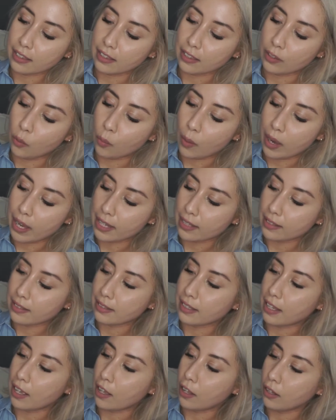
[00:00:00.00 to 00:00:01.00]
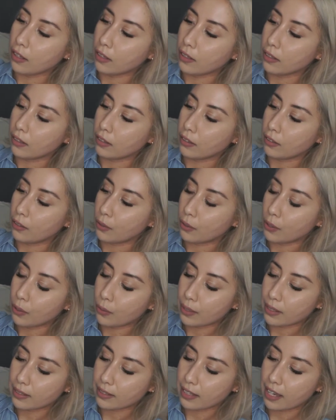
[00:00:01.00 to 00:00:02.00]
the YSL
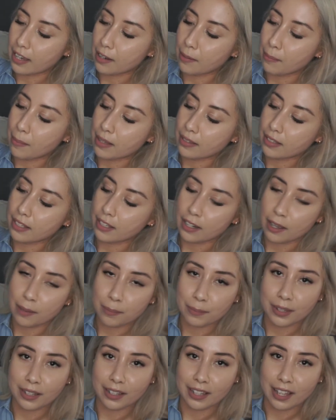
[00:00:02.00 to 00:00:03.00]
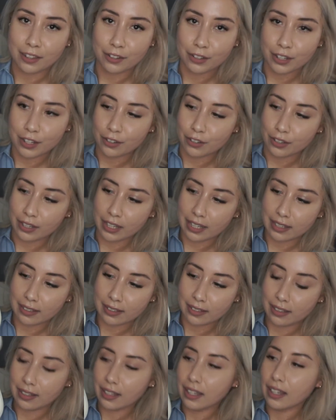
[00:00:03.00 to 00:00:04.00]
logo is kind of messing up the leather here. Do you
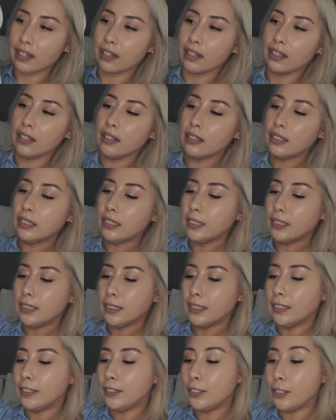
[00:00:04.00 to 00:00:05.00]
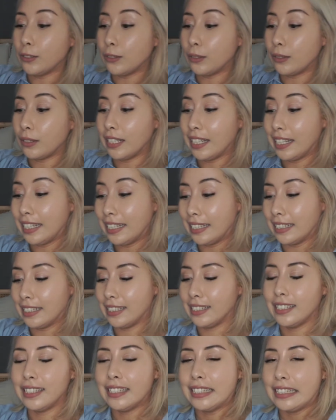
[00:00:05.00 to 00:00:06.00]
guys see that? So
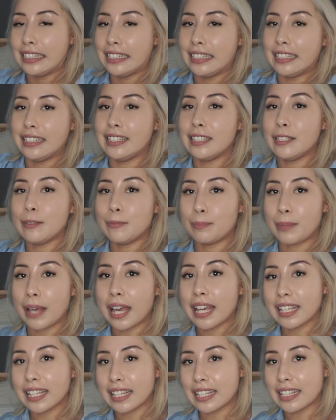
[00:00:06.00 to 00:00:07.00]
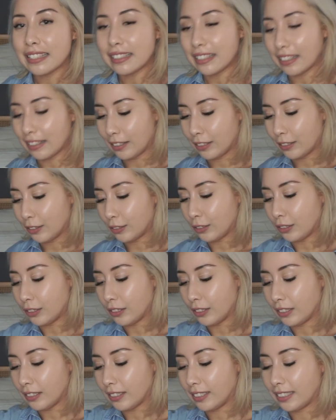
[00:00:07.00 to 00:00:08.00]
this bag is a
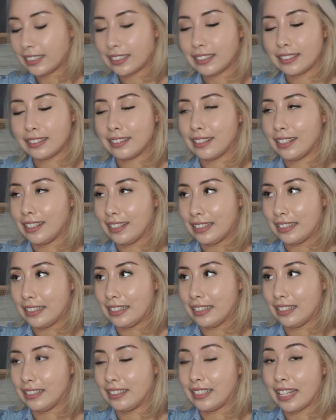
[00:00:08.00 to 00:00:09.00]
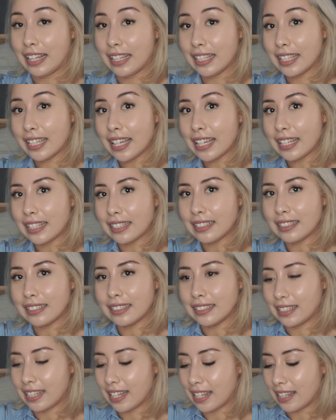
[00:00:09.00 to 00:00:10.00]
little delicate
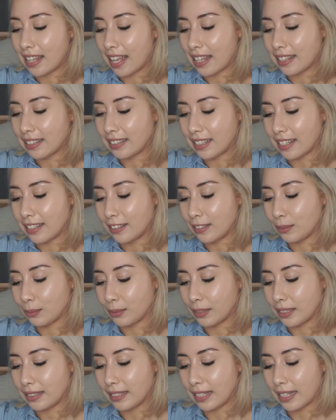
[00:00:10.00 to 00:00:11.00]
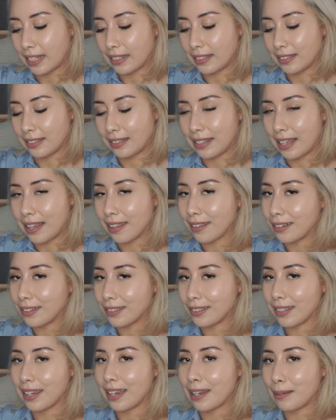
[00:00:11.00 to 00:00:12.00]
in that sense where it's like it's
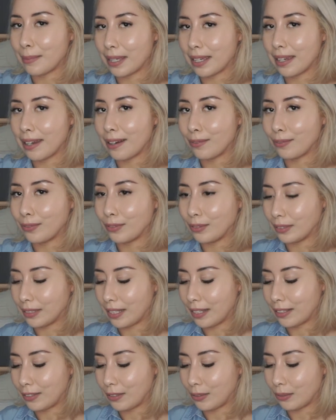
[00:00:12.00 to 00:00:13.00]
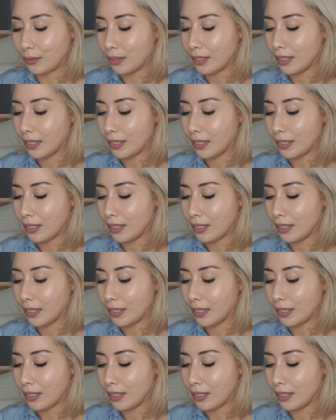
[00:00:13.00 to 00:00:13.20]
leather, so you got to be careful not to